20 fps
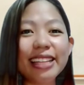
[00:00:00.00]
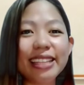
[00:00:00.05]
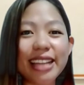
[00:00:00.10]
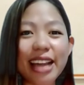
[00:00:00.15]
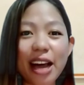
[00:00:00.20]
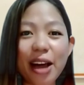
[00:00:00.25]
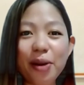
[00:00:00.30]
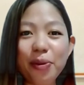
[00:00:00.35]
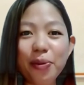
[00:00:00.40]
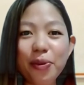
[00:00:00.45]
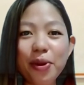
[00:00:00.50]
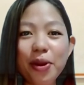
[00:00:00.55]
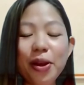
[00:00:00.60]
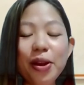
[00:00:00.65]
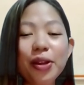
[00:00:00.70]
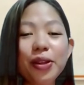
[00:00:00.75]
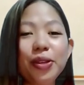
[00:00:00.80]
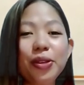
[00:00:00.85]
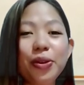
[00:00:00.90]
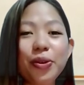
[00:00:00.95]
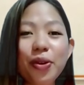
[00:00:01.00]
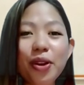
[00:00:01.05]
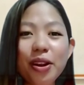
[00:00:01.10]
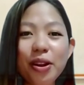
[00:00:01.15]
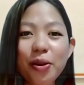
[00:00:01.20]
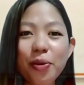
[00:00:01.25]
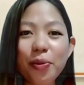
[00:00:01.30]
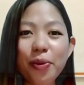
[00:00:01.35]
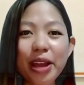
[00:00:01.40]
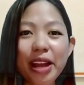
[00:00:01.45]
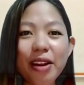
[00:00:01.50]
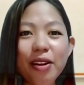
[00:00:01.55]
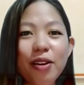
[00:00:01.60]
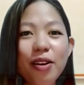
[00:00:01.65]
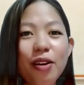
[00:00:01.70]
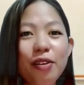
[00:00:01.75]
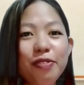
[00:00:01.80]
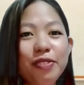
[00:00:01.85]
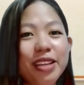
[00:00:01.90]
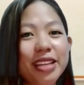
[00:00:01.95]
Now, you are
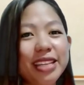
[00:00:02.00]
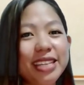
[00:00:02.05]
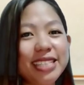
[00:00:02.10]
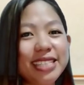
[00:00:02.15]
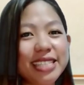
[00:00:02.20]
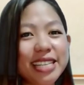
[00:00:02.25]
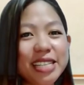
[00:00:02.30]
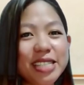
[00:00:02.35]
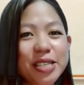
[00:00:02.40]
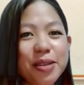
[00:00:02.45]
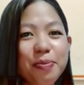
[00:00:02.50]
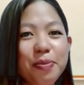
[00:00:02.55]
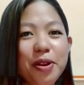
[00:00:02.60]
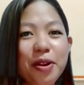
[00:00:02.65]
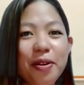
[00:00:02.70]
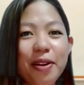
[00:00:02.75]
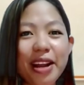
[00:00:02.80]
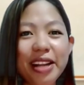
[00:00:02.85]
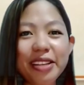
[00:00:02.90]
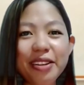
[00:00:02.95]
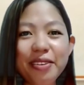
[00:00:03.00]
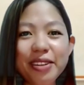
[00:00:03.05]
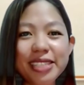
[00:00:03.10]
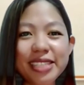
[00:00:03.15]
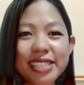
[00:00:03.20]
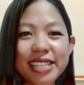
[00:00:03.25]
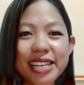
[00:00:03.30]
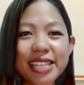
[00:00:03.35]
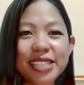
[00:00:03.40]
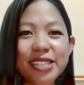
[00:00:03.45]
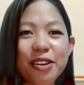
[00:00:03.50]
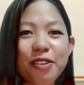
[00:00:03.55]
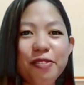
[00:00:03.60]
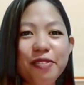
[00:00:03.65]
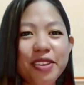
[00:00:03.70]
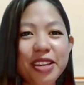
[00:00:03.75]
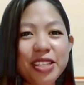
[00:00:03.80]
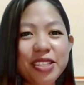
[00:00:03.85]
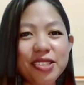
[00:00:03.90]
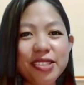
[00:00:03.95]
aware of the distinctive characteristics
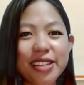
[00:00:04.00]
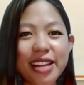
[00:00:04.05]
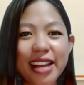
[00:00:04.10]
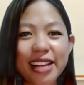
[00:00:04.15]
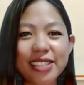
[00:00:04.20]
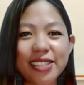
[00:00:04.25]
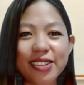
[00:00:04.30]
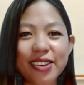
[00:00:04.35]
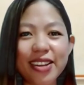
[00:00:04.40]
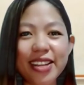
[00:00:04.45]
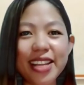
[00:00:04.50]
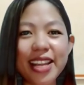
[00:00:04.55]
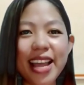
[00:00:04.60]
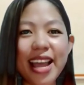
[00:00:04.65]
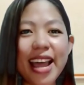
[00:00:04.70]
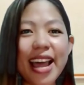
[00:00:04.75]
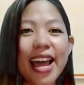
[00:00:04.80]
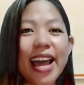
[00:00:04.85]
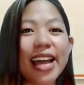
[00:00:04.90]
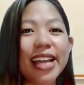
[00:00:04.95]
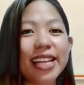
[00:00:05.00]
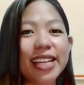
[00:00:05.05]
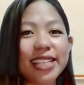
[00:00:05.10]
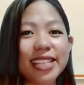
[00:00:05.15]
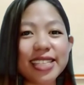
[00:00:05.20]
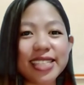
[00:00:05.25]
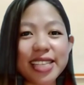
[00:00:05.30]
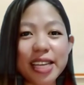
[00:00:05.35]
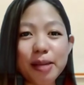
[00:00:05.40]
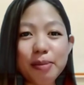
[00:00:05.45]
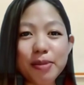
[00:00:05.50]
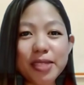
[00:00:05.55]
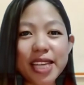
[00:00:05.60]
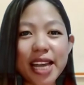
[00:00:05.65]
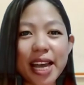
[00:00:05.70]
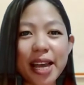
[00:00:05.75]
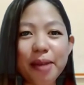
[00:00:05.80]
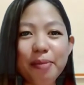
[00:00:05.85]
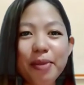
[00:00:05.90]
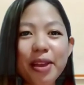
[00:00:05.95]
of each taxon and at the same
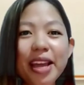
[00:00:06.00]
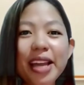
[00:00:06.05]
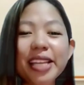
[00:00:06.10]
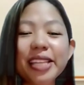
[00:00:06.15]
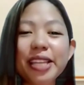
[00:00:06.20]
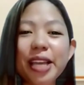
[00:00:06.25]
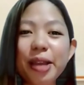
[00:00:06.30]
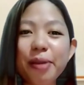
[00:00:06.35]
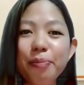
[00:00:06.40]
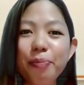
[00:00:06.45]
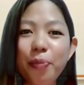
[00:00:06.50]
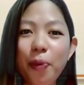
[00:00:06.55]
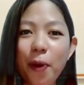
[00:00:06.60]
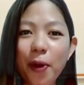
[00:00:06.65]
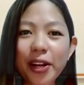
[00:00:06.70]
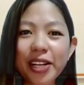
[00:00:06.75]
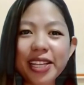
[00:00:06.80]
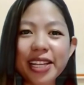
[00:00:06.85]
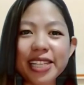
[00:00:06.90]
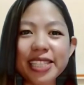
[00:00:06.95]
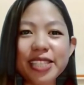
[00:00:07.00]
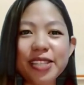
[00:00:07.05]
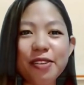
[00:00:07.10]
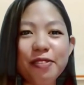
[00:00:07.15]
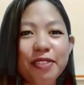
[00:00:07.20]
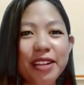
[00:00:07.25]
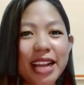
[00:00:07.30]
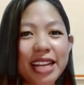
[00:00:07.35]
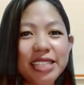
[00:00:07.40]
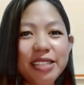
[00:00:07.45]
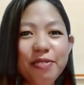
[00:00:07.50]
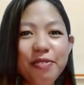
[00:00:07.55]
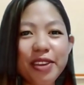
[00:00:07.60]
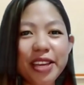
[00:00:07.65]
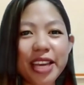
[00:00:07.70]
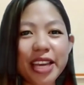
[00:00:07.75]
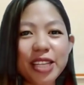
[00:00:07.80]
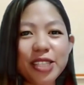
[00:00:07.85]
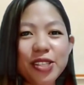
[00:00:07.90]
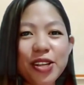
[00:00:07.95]
time, the importance of
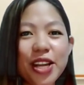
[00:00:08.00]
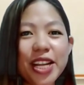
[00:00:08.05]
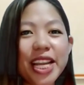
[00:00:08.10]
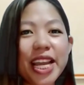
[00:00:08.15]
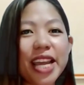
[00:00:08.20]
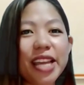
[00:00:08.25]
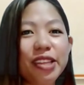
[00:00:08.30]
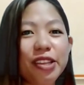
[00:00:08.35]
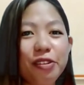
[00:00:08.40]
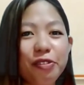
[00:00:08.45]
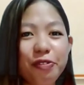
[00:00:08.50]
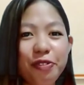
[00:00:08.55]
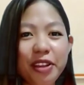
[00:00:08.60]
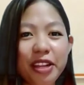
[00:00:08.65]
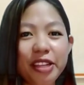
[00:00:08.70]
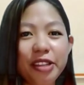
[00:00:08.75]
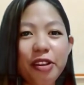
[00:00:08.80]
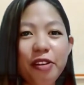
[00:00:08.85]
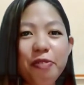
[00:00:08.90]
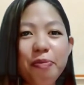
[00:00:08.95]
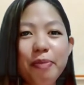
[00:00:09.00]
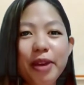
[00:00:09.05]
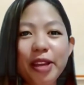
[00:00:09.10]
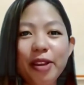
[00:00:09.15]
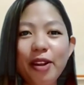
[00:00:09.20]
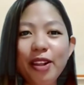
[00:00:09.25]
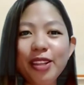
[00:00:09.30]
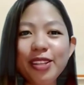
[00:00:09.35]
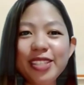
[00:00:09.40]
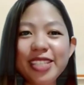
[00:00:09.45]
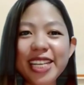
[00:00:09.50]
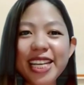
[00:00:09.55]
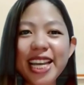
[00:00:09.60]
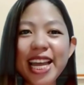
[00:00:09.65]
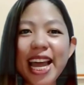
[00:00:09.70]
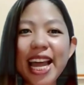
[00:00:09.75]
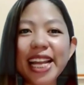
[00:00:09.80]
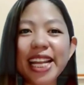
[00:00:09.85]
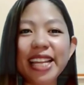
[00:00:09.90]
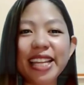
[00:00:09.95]
classification in the field of
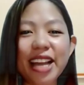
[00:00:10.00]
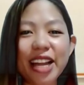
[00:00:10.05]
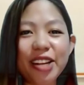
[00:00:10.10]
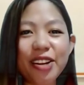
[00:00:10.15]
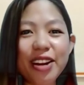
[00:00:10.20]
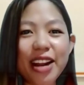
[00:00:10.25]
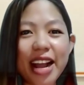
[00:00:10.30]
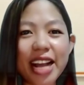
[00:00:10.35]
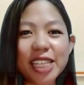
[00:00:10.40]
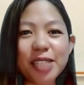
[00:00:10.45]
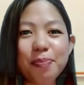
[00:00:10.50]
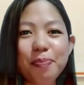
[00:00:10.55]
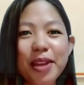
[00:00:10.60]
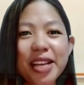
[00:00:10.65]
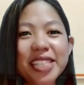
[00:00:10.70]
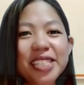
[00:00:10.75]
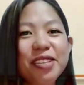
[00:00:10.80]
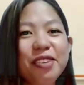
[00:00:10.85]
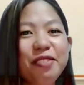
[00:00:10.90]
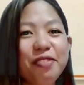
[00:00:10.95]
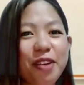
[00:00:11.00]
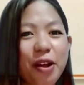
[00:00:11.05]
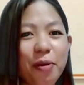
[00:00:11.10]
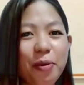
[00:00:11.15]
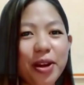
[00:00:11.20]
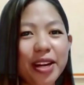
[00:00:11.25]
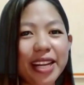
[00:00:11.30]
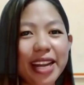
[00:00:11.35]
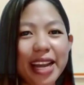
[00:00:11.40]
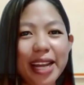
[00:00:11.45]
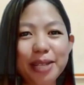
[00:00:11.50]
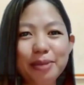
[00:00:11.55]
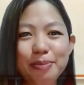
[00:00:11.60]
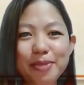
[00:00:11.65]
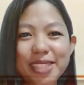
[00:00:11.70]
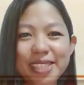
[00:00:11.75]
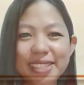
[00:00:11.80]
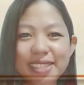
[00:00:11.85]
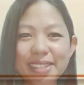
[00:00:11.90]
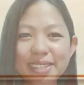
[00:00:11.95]
biology and in other aspects of our lives.